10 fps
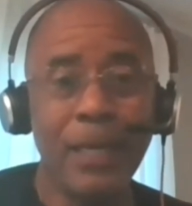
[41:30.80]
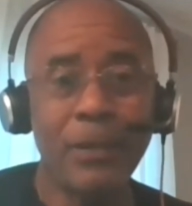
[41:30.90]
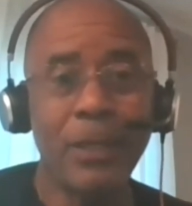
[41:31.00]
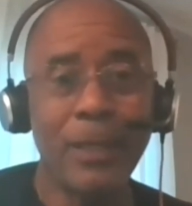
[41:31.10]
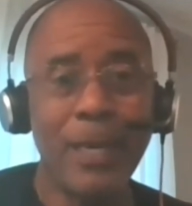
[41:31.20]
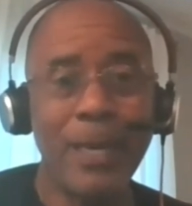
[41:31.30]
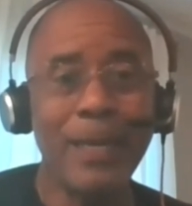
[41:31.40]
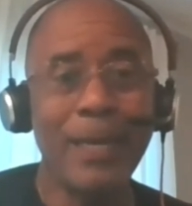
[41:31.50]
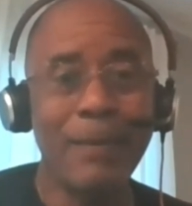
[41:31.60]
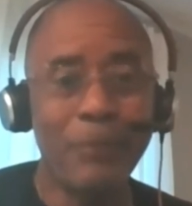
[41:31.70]
Carolina
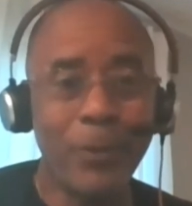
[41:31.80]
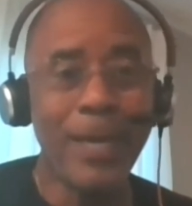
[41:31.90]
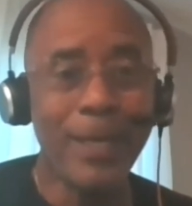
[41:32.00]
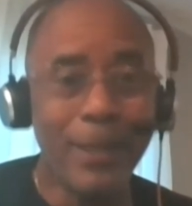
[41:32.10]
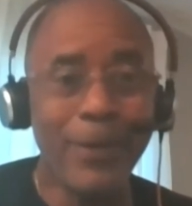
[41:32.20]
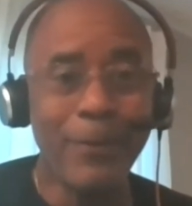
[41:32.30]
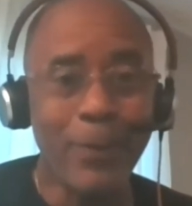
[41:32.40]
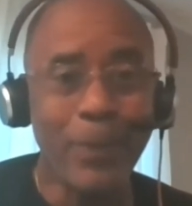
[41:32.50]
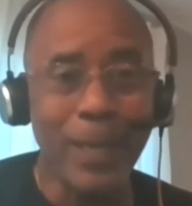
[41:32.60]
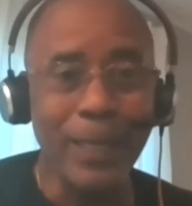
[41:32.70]
kept track of
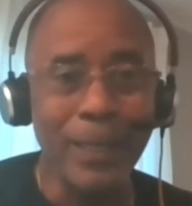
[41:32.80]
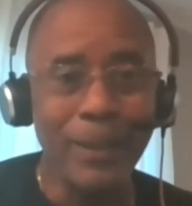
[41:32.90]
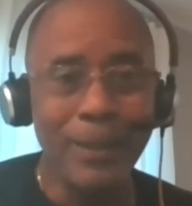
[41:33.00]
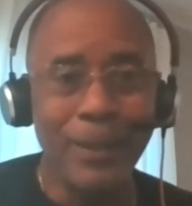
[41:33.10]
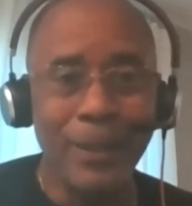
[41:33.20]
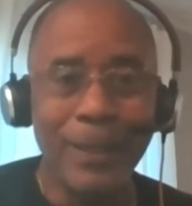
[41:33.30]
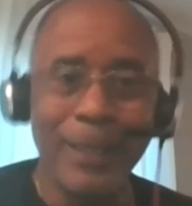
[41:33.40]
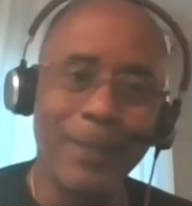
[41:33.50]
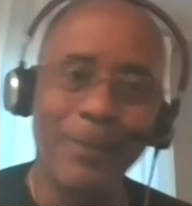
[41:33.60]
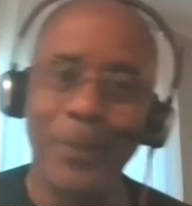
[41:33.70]
everybody
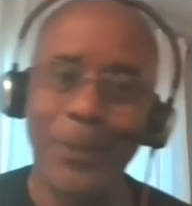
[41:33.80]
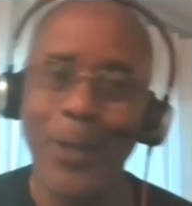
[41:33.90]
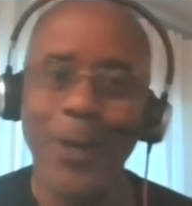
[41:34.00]
in a bizarre